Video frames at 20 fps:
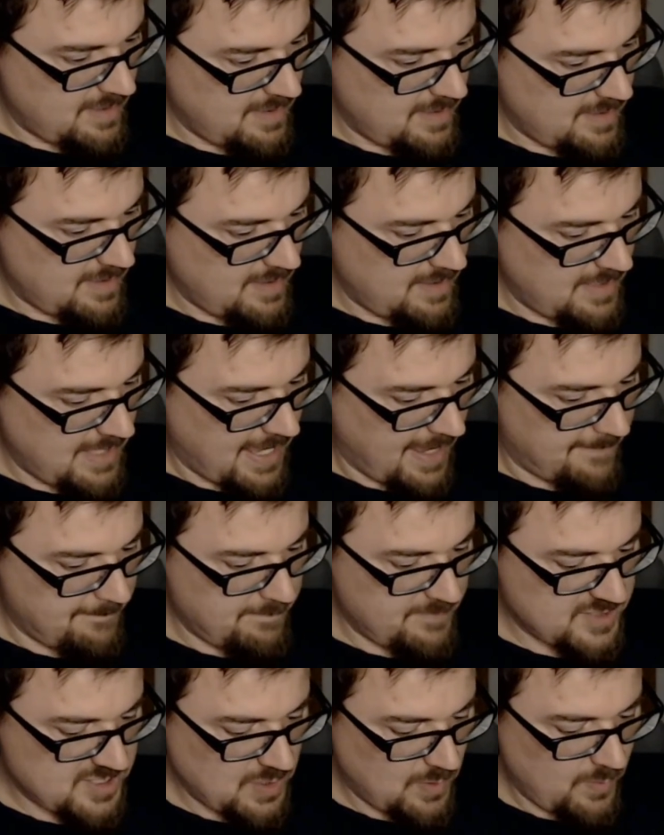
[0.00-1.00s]
Yeah,
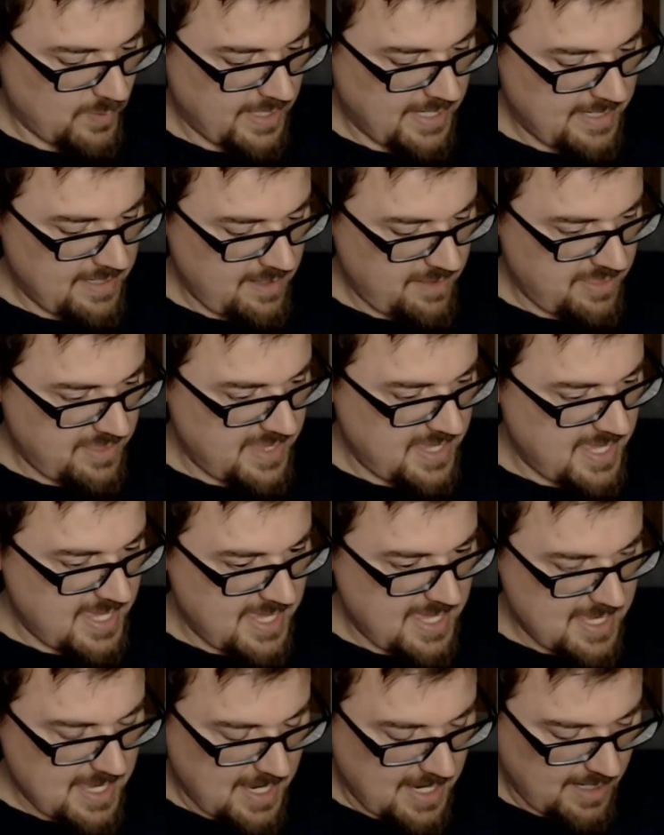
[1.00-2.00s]
so in
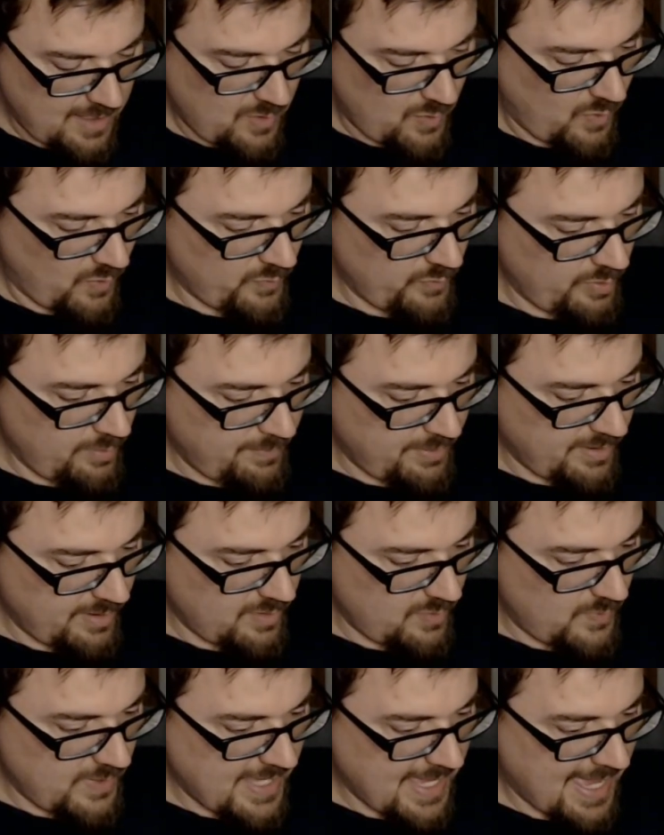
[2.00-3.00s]
the core rulebook,
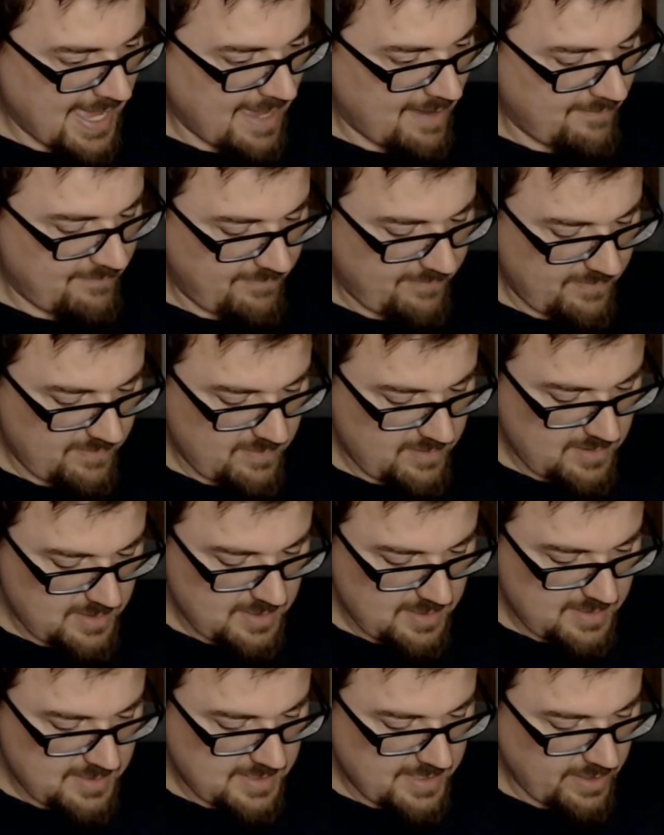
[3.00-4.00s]

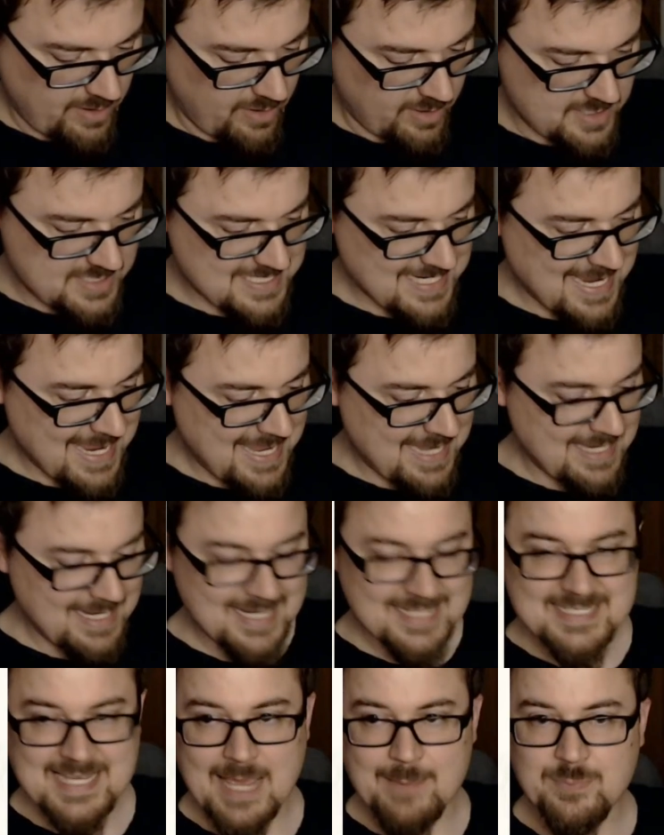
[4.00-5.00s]
there are 10
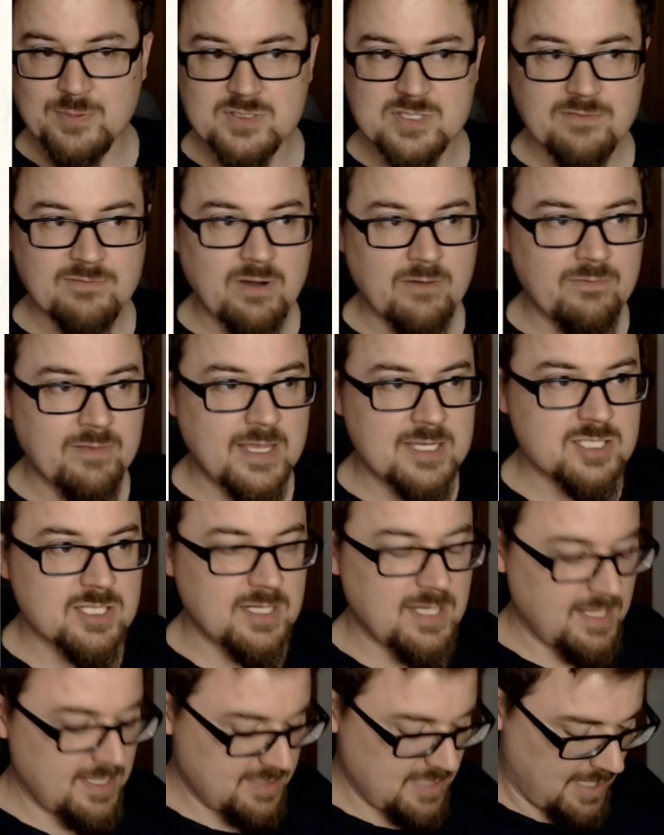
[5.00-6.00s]
examples of Revelation
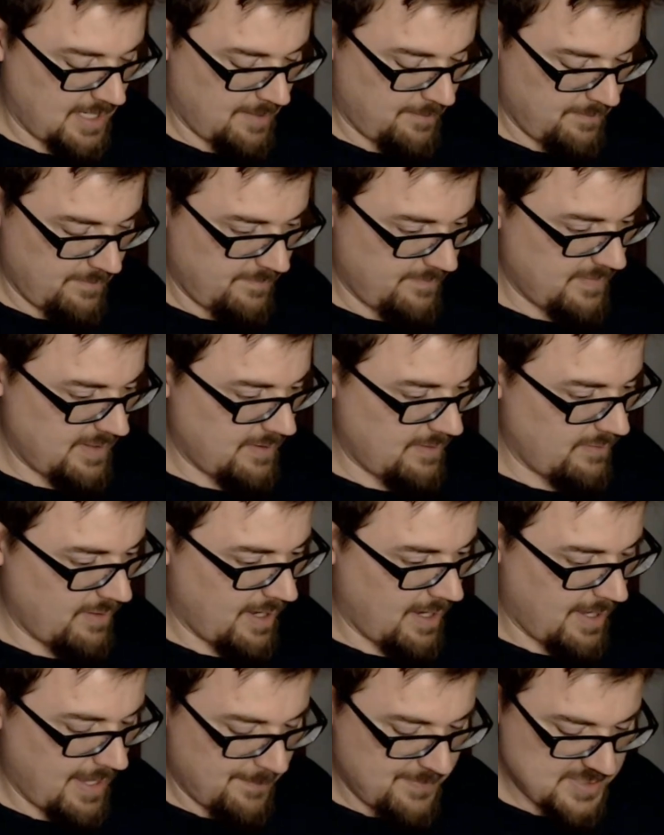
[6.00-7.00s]

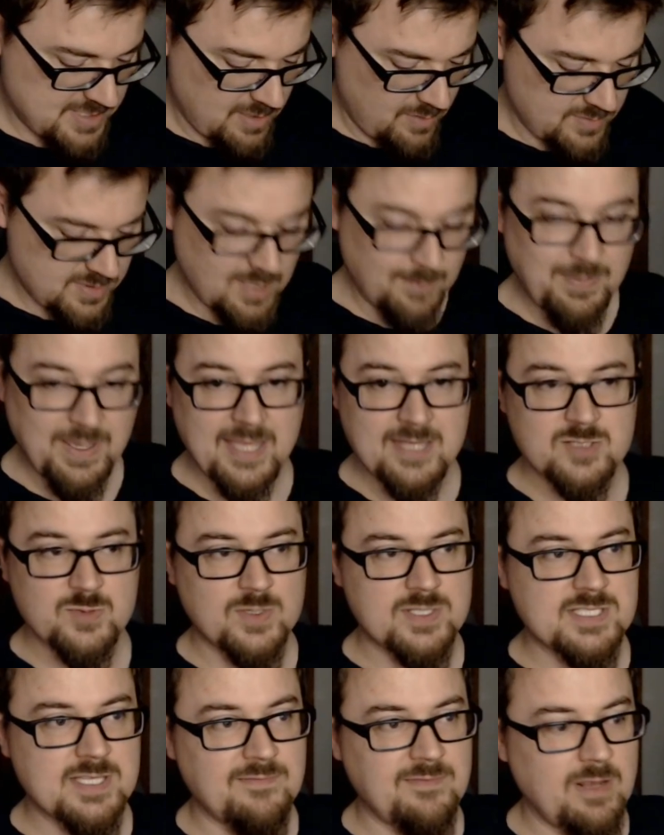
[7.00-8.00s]
episodes on page
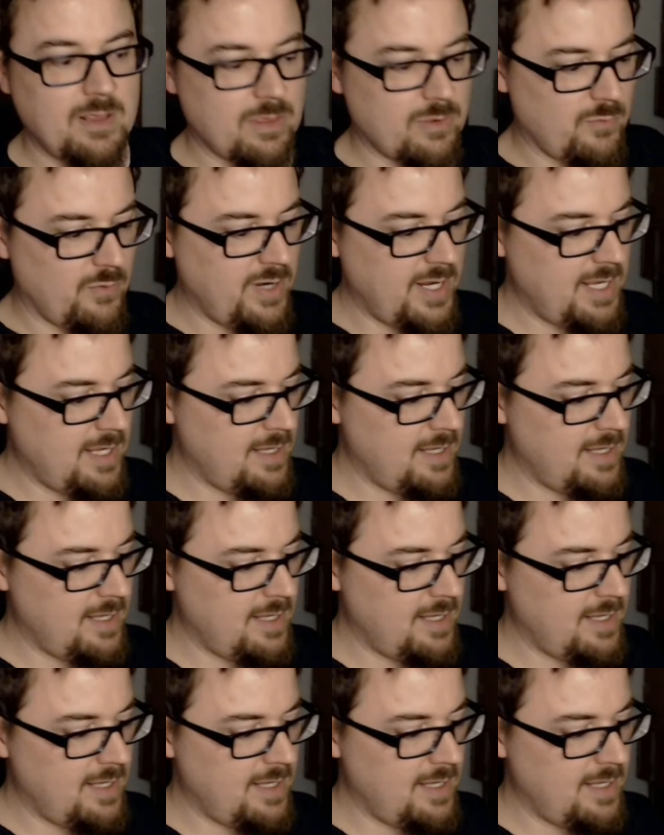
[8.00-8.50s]
173.